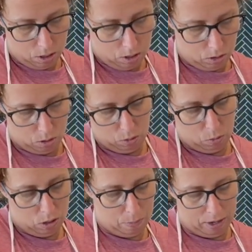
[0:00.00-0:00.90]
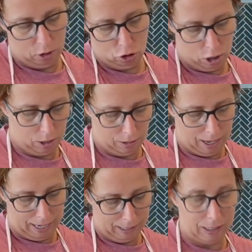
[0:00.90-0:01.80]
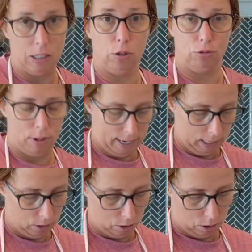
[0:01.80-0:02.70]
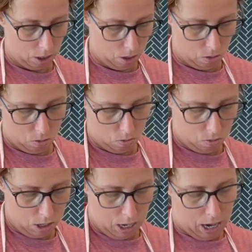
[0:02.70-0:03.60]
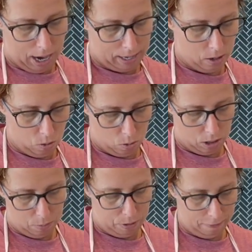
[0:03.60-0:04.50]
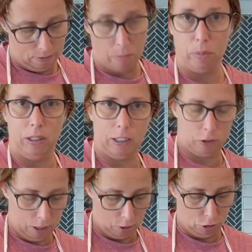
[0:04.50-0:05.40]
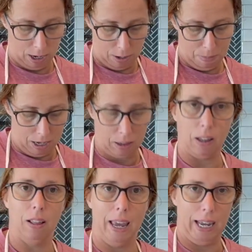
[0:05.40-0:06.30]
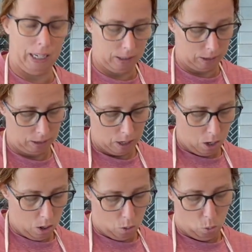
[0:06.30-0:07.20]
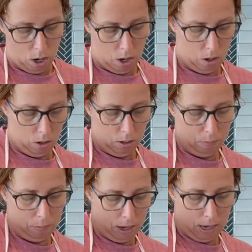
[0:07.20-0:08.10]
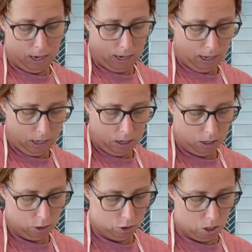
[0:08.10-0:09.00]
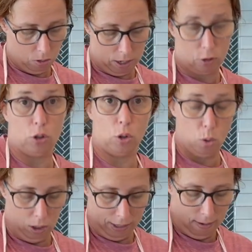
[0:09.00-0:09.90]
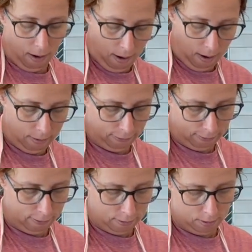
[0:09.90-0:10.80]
So we want to make sure our glaze is ready to go. I don't want to be fumbling around trying to make the glaze while my donuts are cooling off.